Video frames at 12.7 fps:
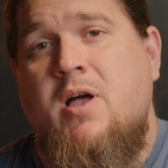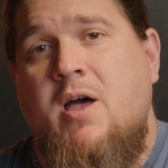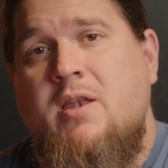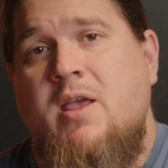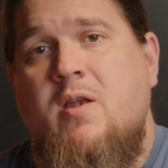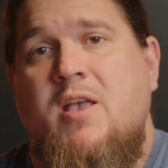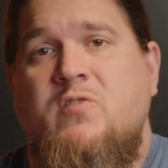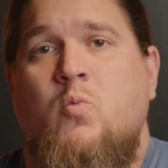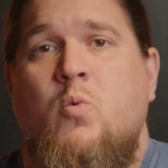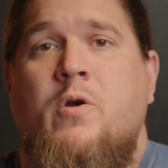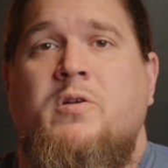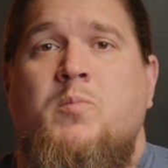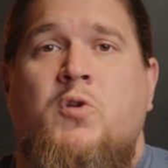on and has
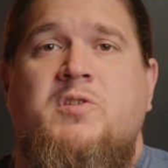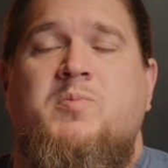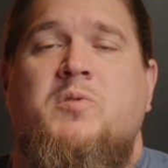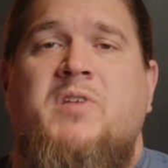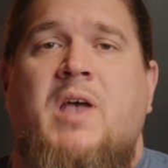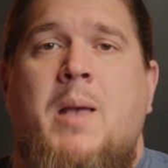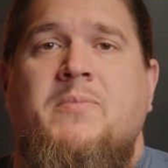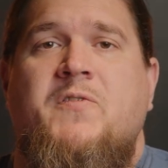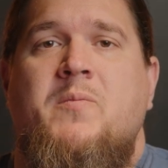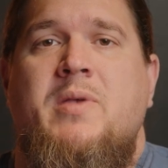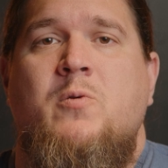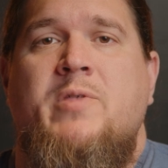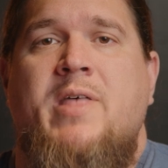worked multiple times for
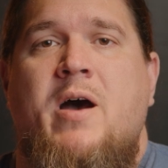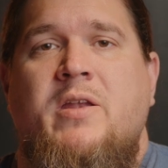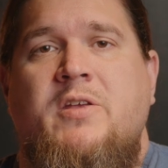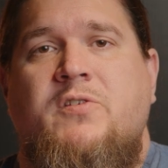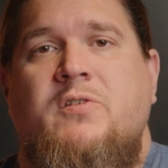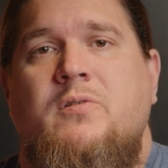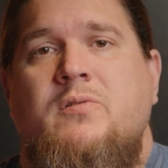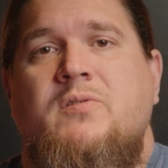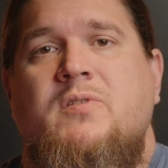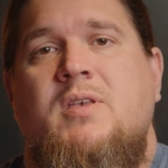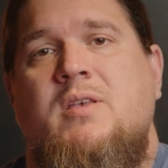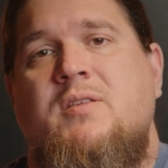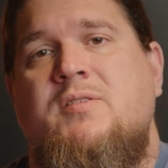me without issues
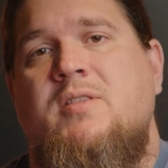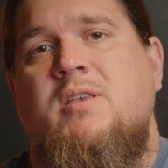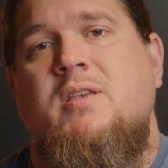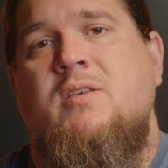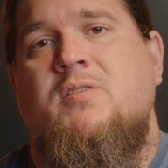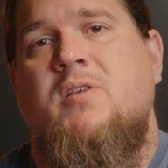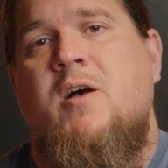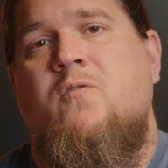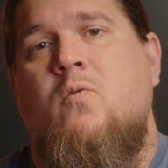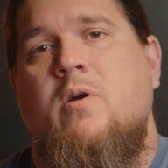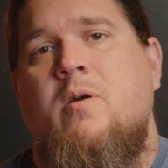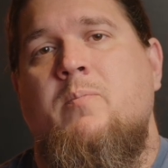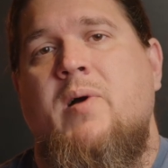is the
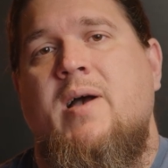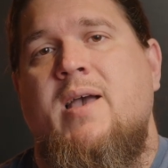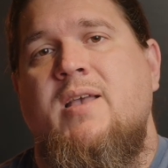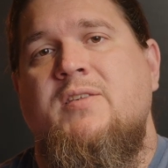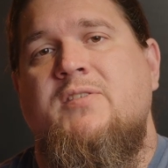software by